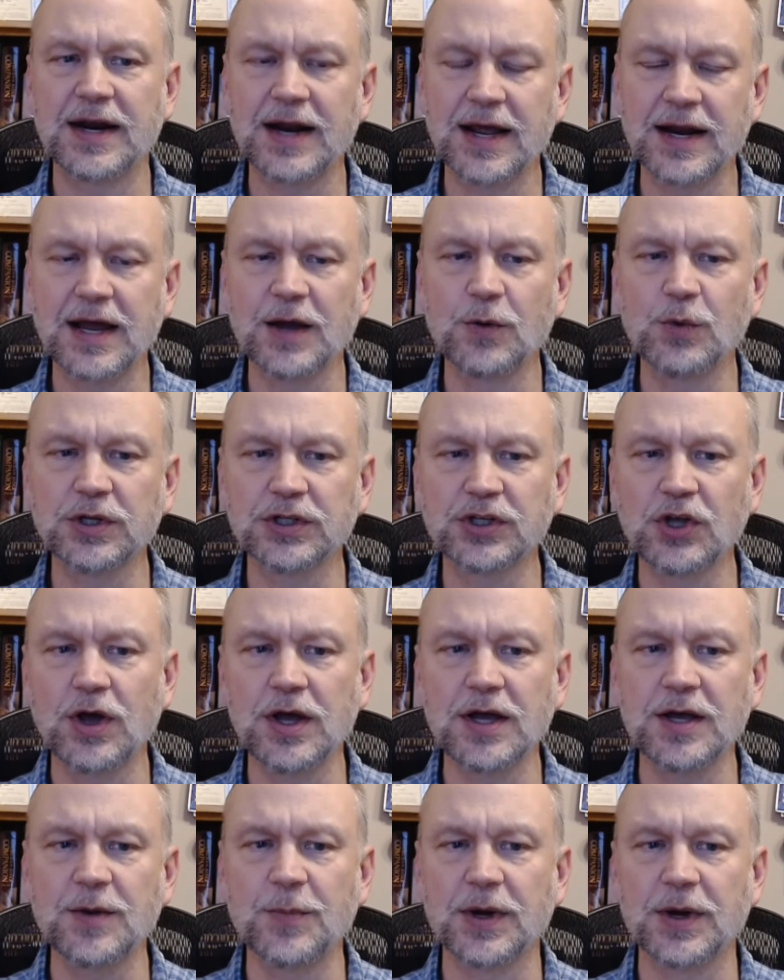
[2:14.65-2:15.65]
and I will
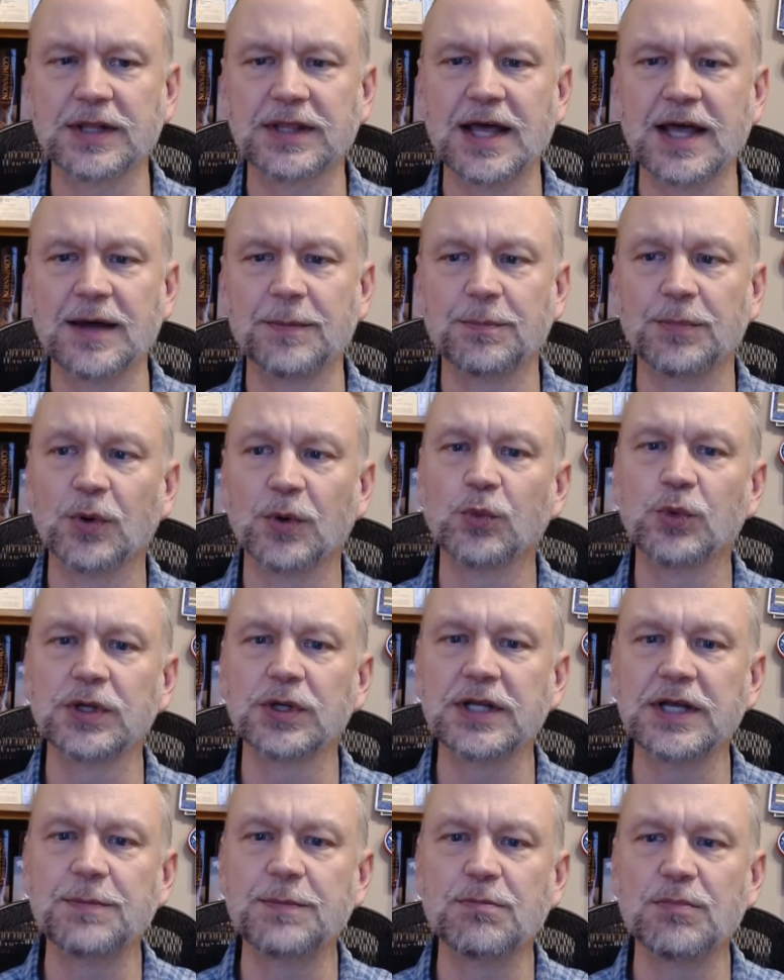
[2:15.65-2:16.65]
talk about that, but
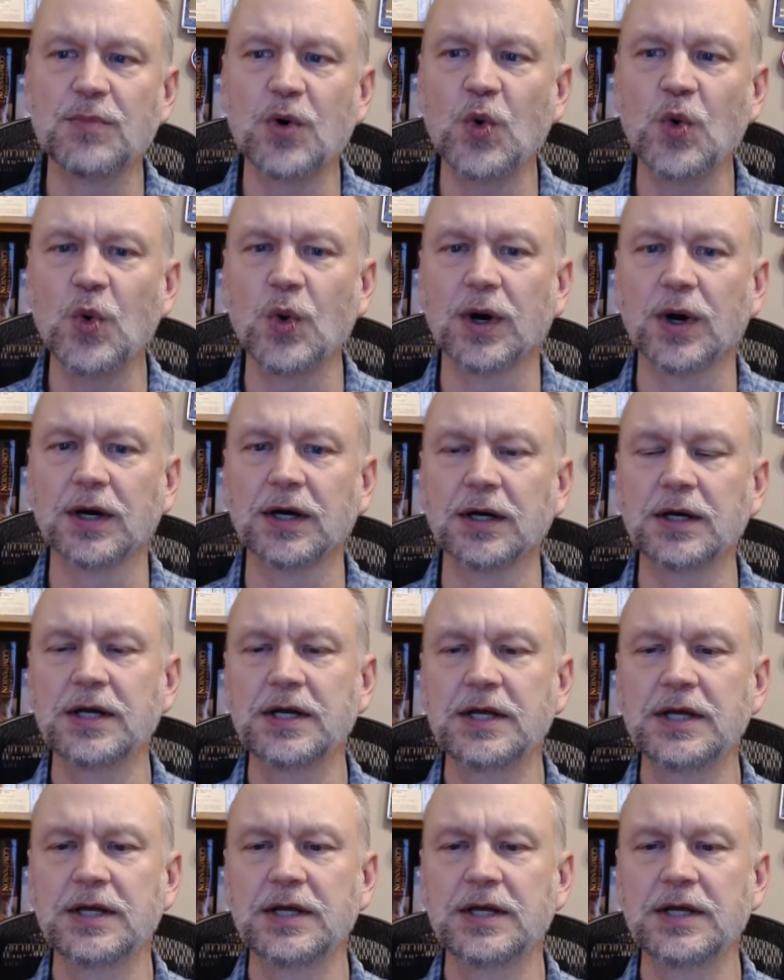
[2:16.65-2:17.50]
really more